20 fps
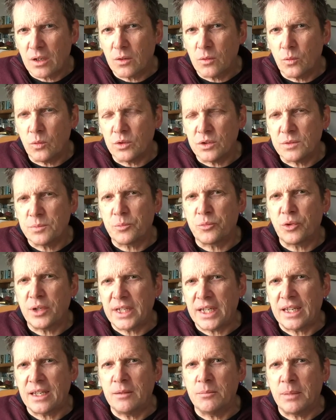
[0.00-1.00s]
was
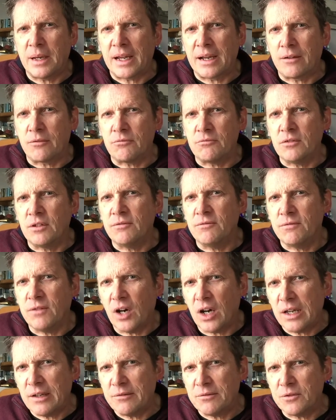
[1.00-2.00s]
bringing about
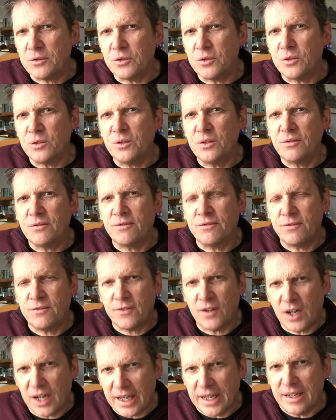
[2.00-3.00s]
revival
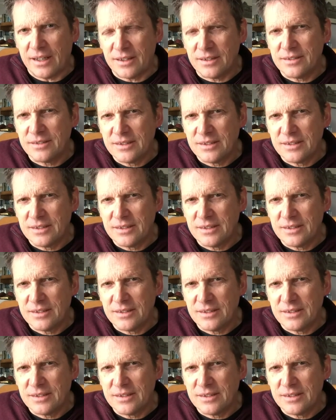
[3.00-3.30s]
fire